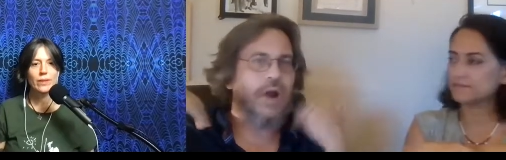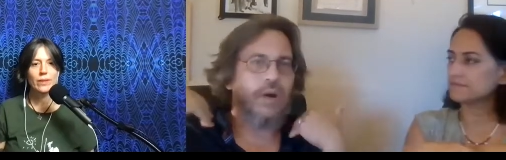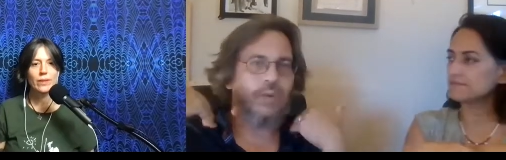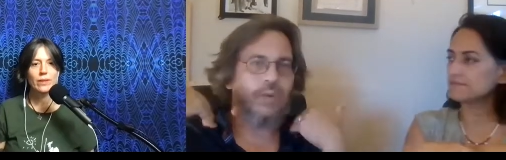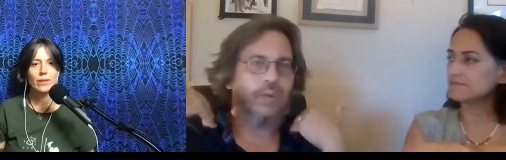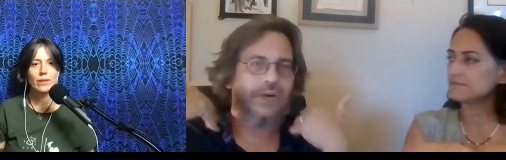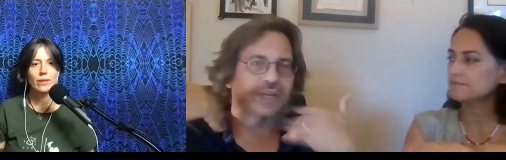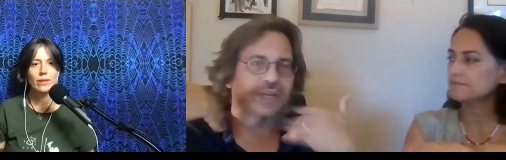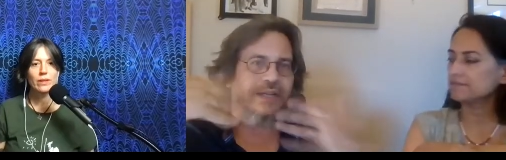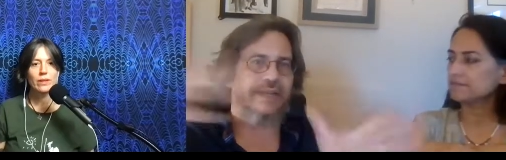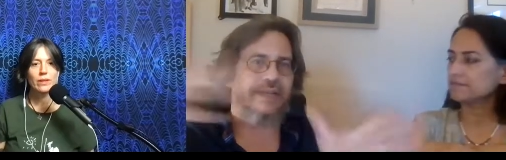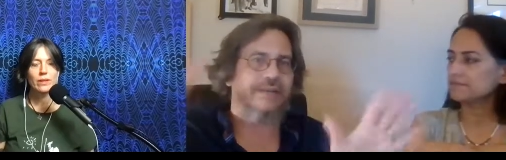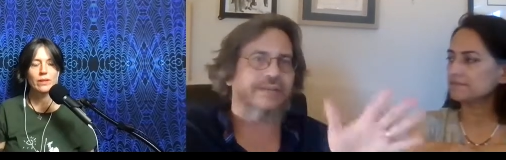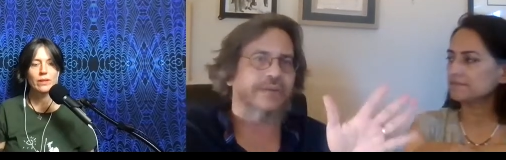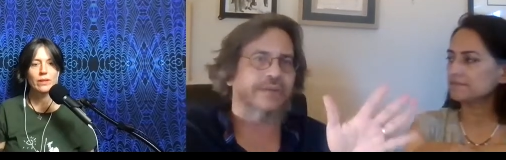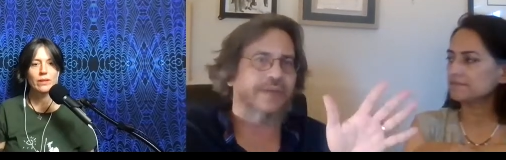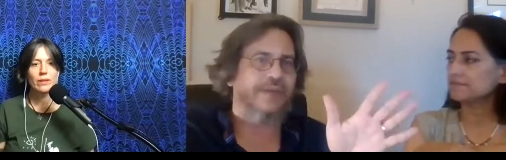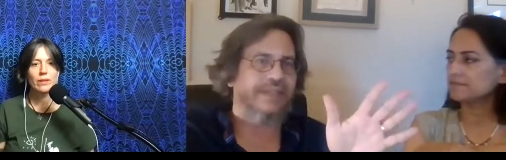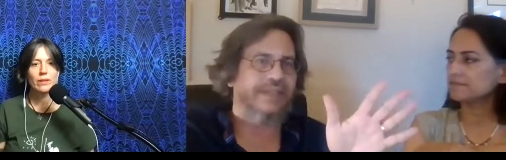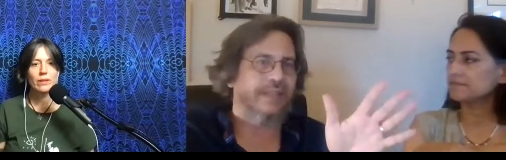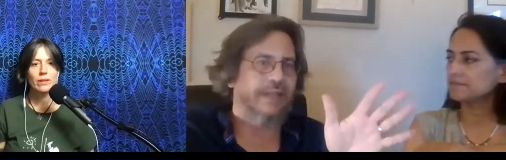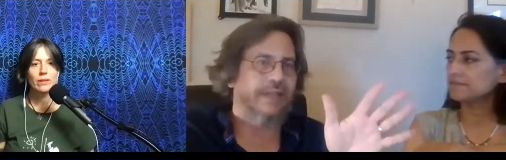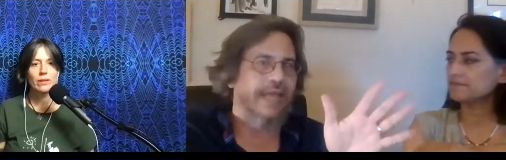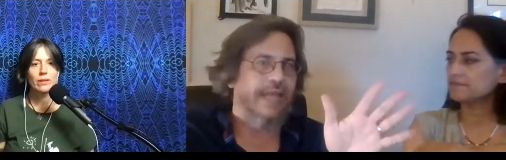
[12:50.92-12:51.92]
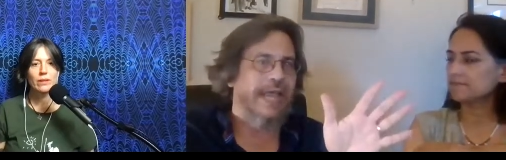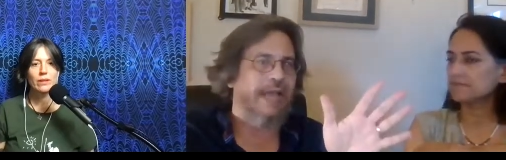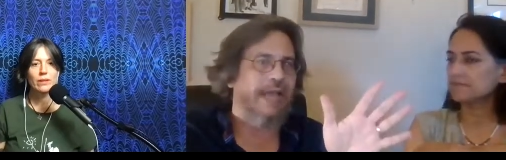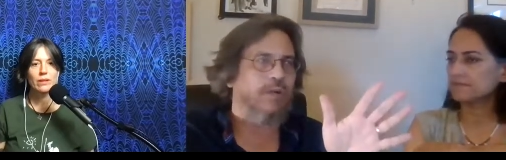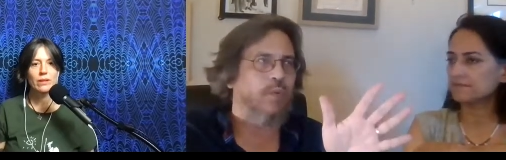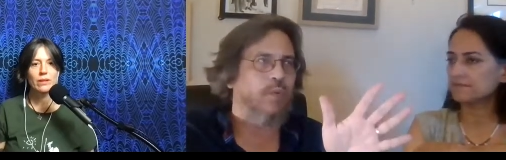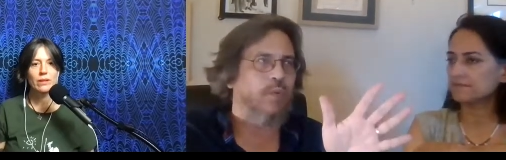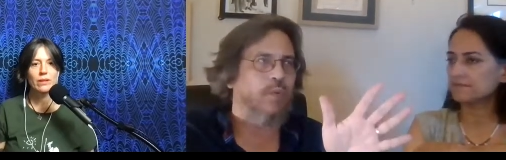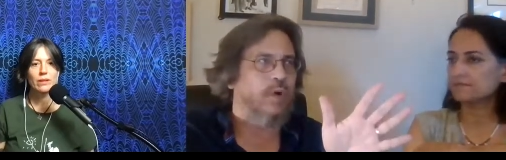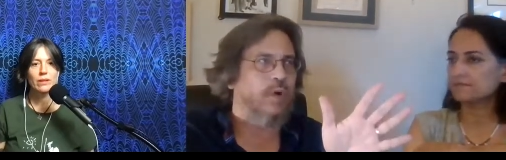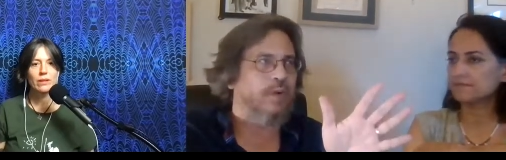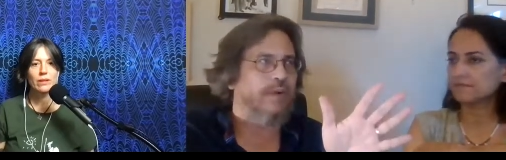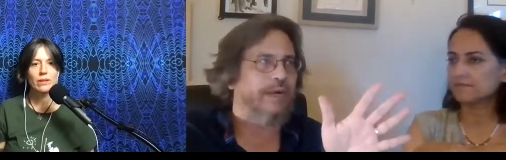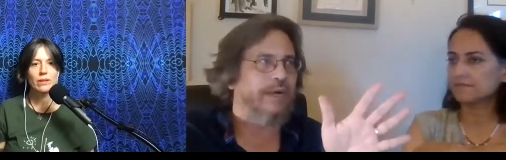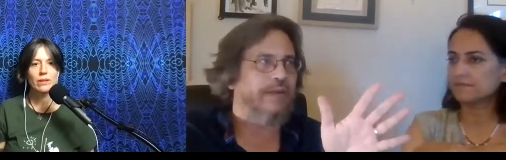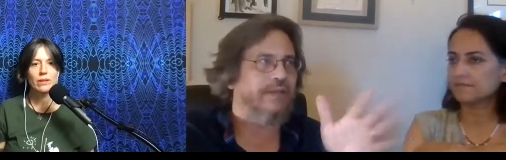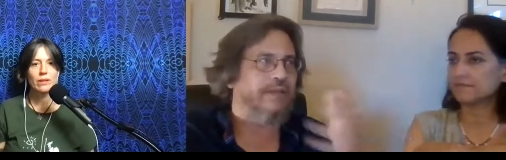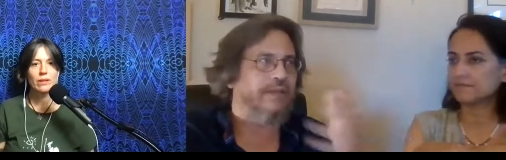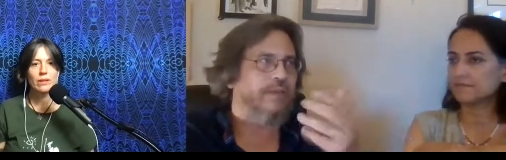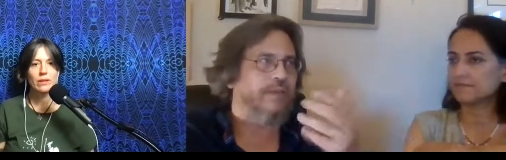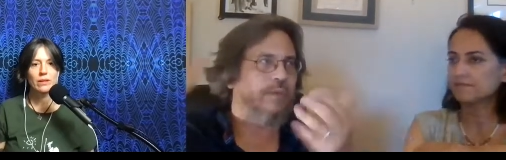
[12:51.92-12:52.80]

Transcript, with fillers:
Speaker 1: already doing the land war, right?